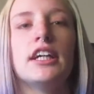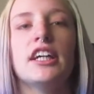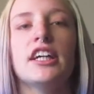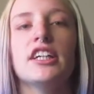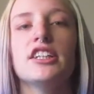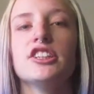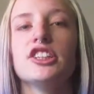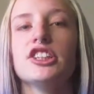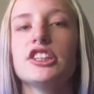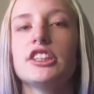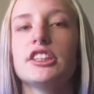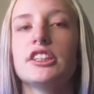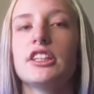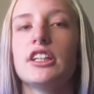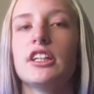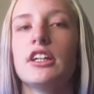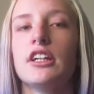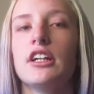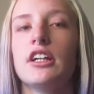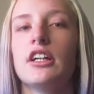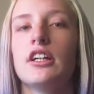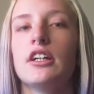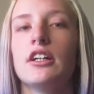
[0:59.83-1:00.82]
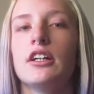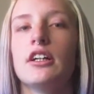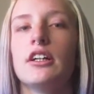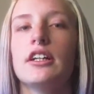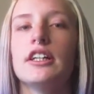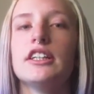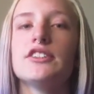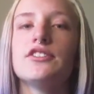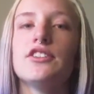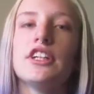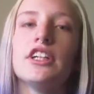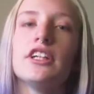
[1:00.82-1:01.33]
And just,
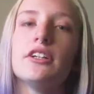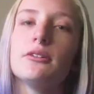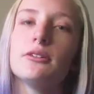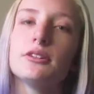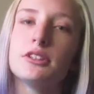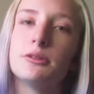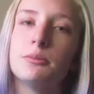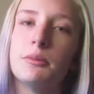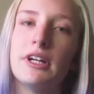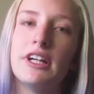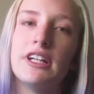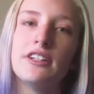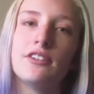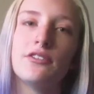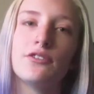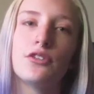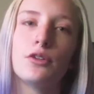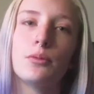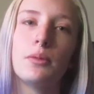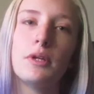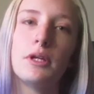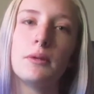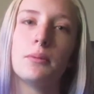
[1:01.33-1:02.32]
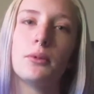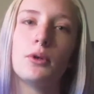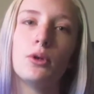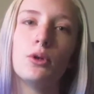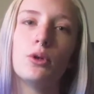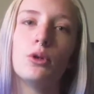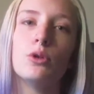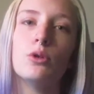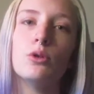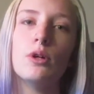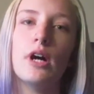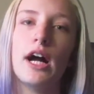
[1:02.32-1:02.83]
this video was meant for
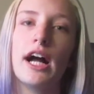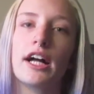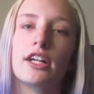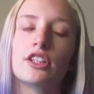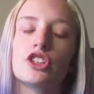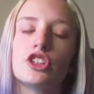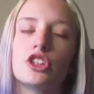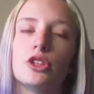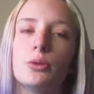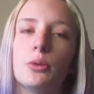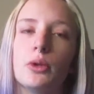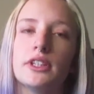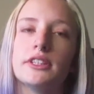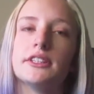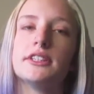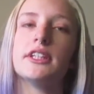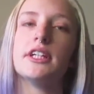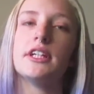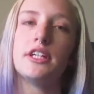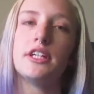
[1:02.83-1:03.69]
people who actually want to